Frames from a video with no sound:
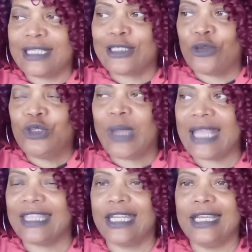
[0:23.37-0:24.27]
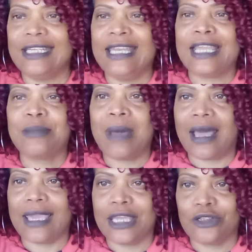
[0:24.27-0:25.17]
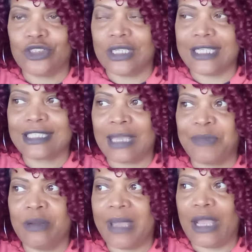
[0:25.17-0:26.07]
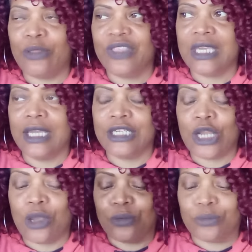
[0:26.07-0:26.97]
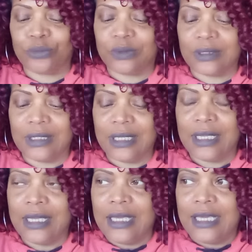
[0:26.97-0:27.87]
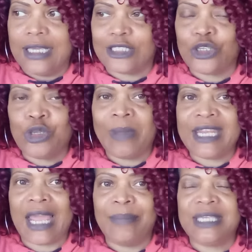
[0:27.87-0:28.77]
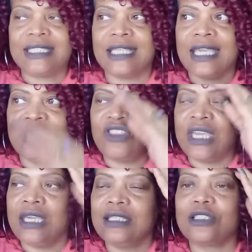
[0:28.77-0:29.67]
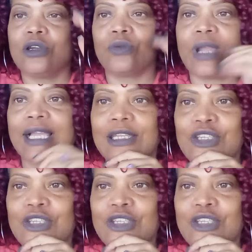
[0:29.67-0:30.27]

So you got that enigma energy. It's something about the unknown. So you may not be seeing things correctly.